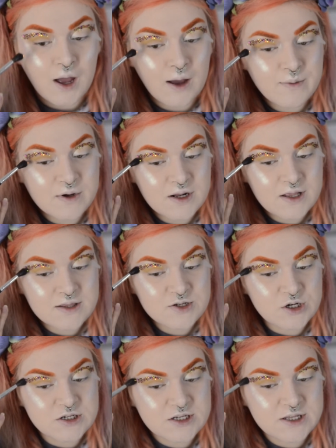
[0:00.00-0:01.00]
I'm gonna
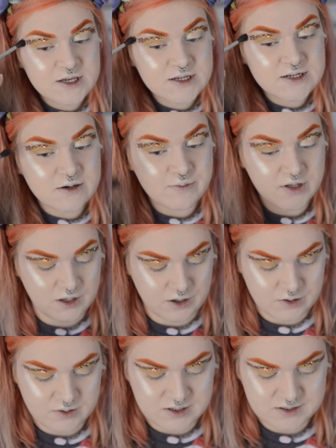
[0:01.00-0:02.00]
try to link it down
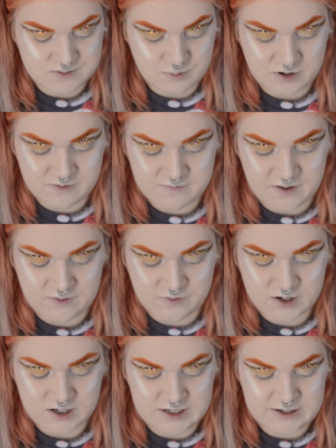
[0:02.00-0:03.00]
below. It's from my
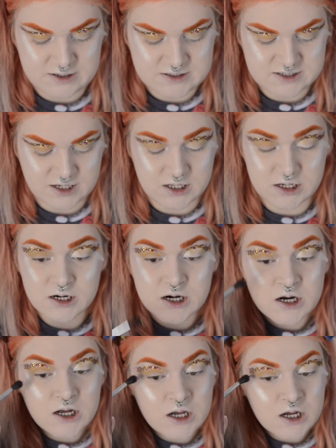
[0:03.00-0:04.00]
favorite glitter seller.
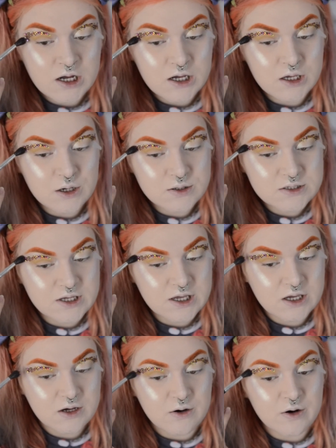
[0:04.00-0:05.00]
He always
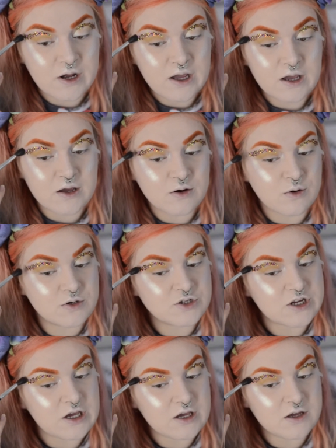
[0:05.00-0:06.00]
like, or he or
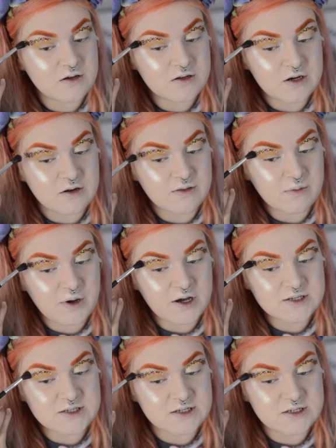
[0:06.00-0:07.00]
she, you know, the
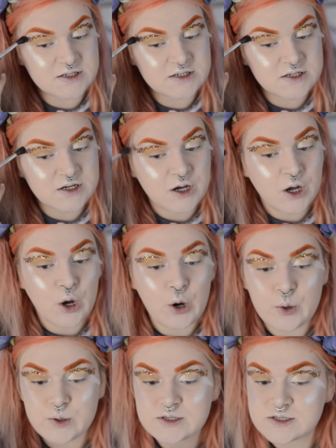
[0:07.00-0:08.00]
person,
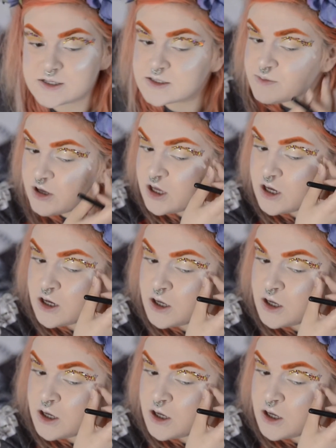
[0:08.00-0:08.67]
always sells me,